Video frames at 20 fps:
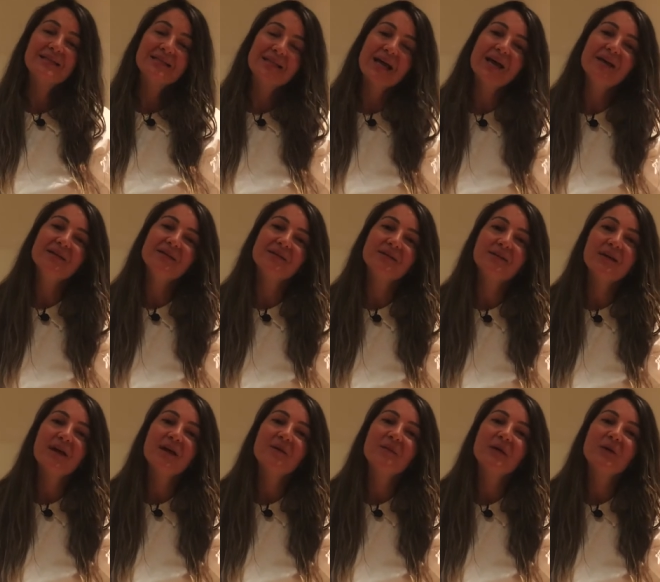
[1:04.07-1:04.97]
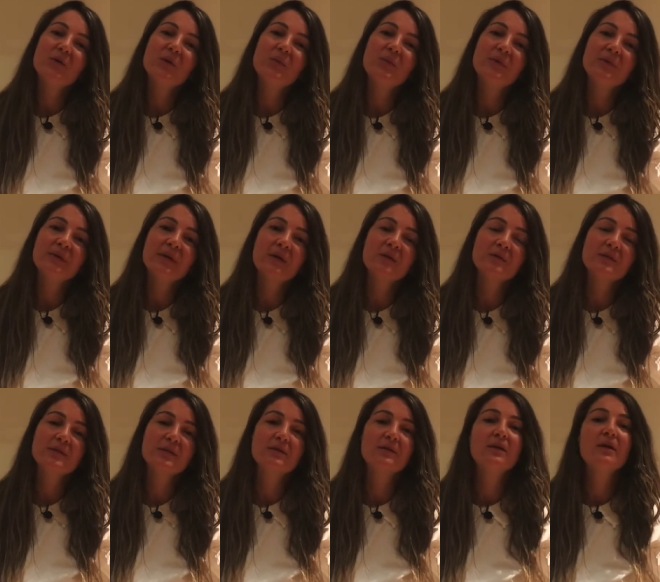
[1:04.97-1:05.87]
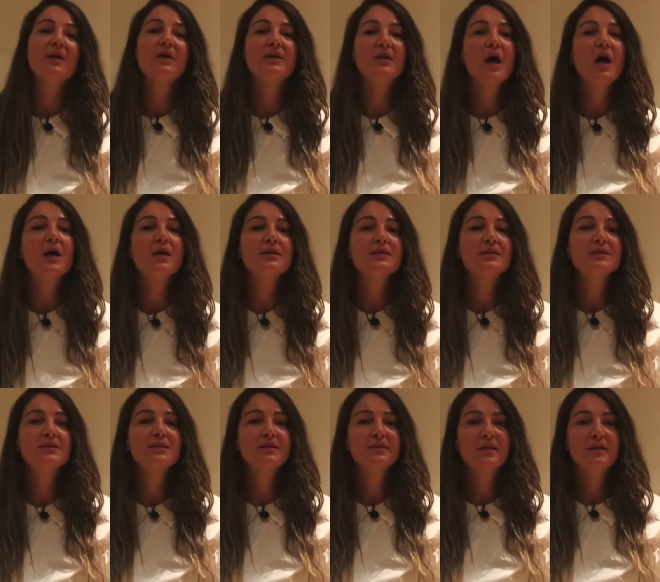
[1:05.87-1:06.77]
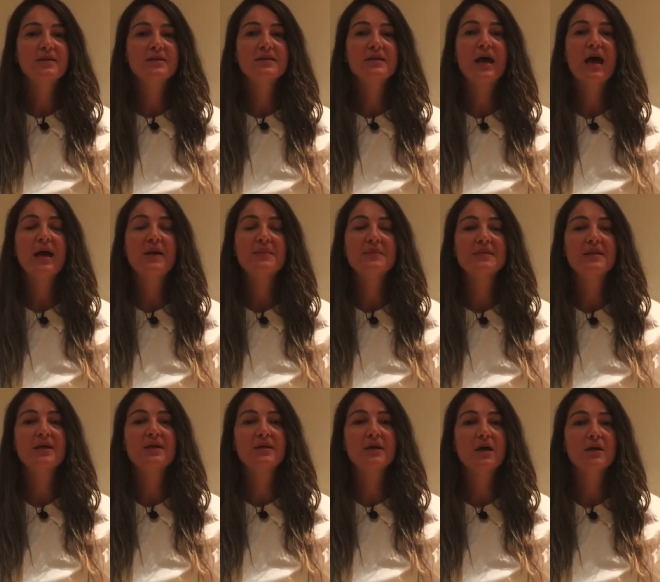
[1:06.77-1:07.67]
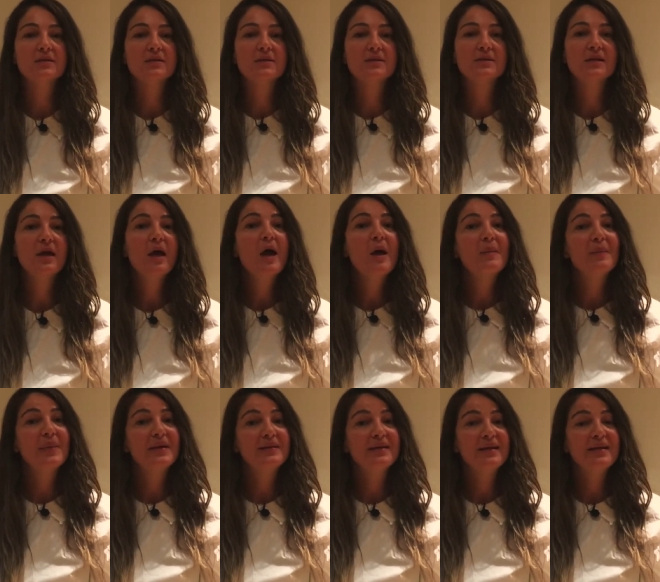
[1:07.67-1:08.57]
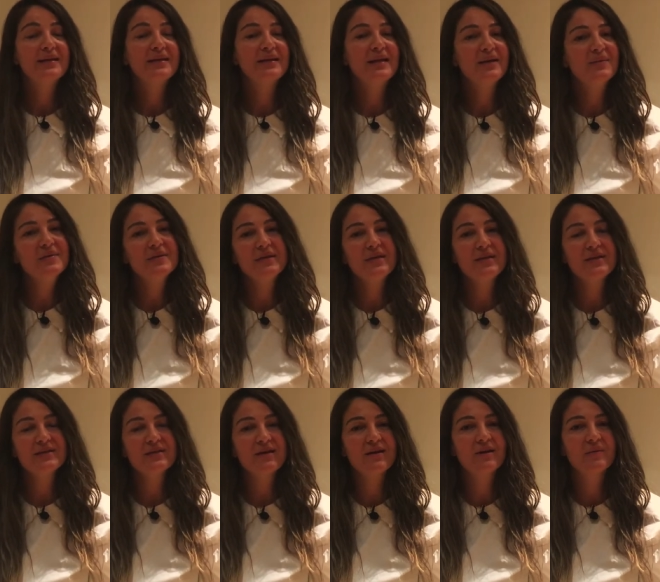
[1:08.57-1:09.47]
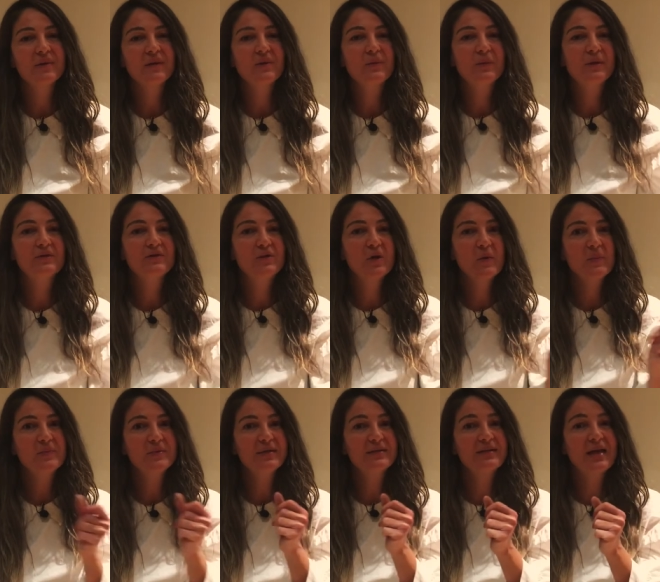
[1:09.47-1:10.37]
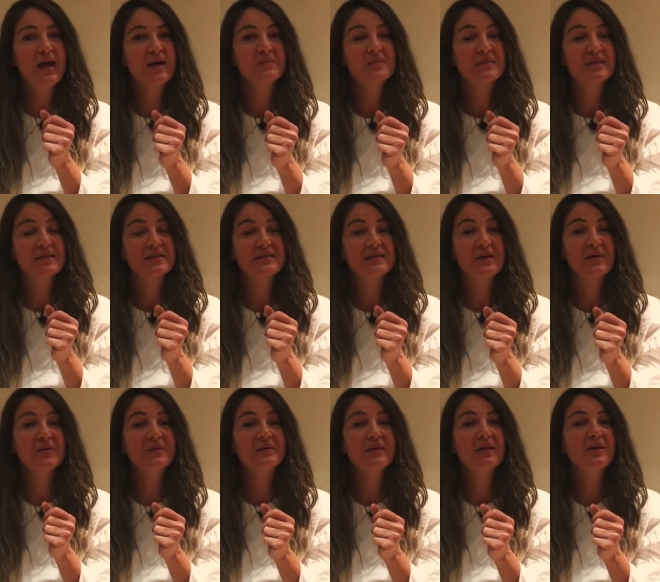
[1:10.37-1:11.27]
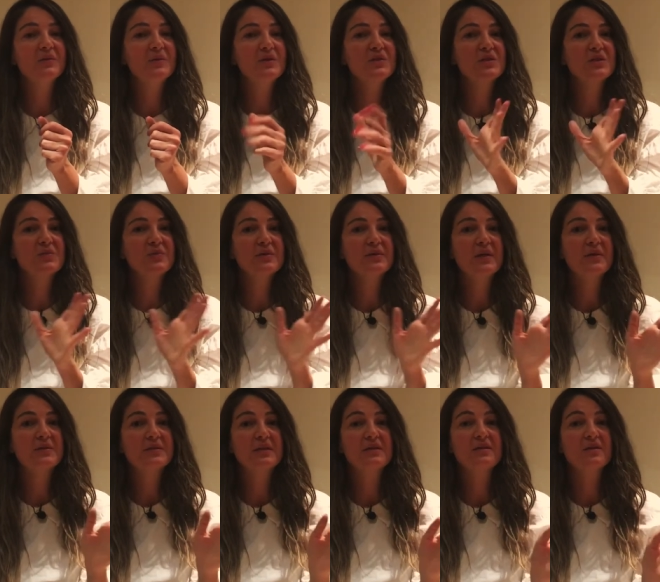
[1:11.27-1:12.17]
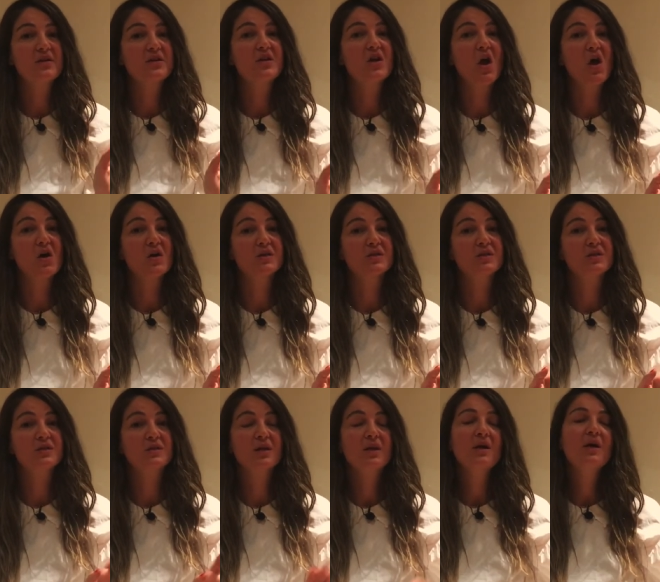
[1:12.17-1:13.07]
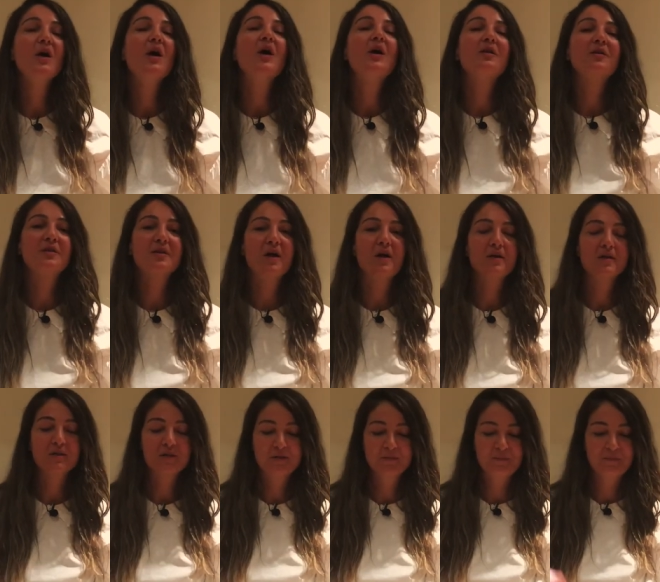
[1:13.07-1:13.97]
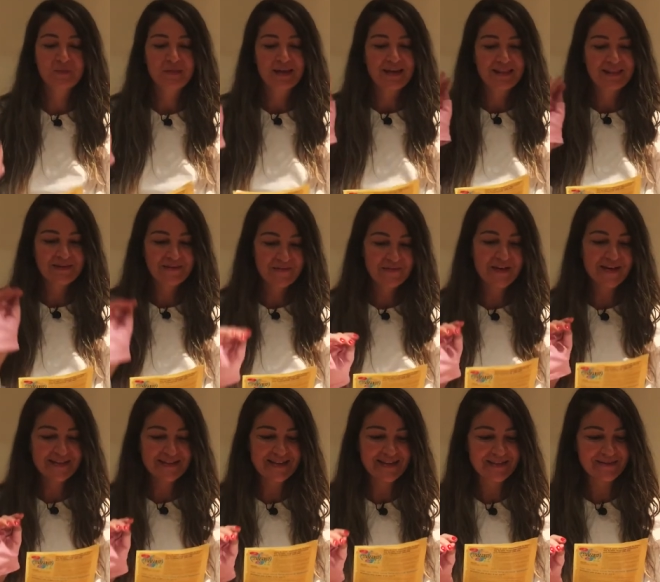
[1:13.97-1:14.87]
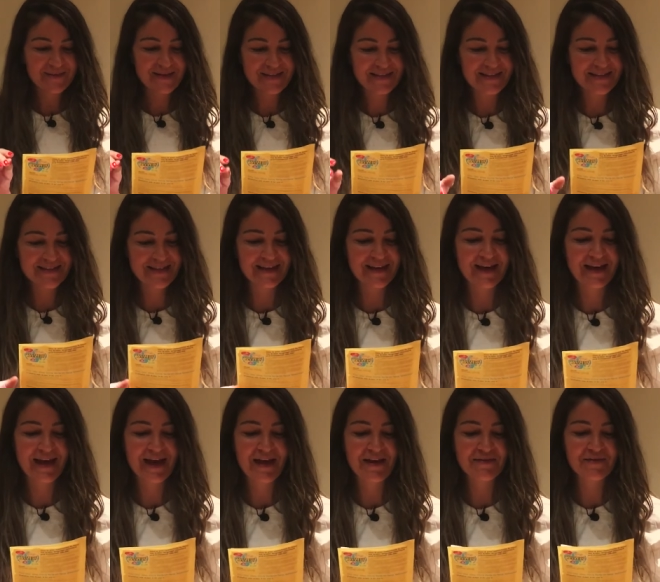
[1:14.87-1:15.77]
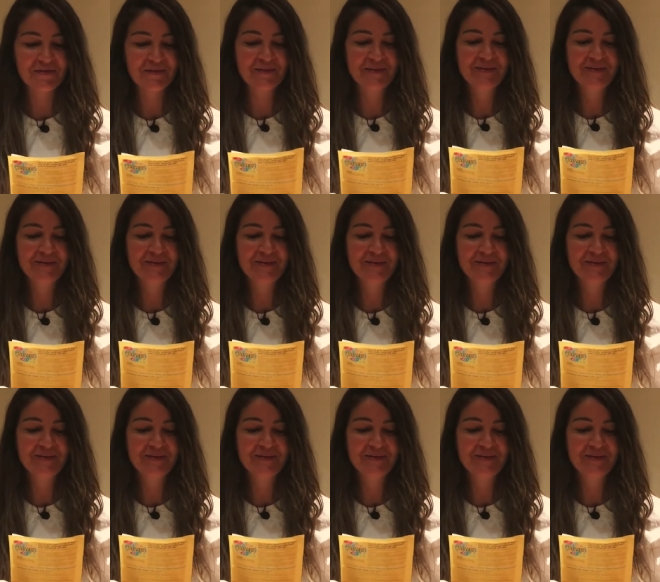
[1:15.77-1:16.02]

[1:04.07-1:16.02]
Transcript: standard Arabic, we pronounce it ra's. There is a hamza, ra's. But in Lebanese Arabic, we drop that hamza sound and we just pronounce it ras, ras. The first expression that I have